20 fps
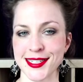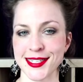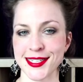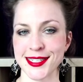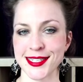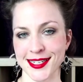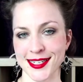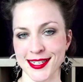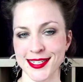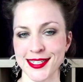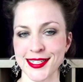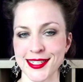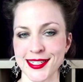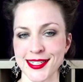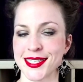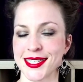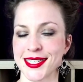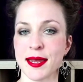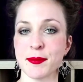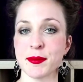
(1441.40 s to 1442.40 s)
It's the same
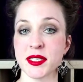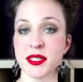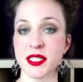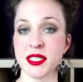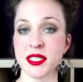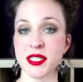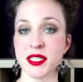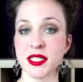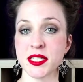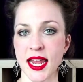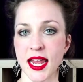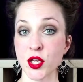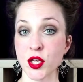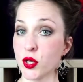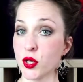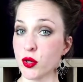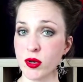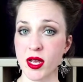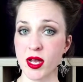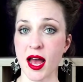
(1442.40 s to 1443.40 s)
as saying, you can't
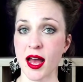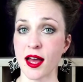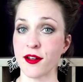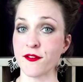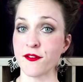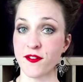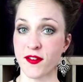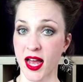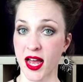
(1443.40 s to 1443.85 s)
fire me, I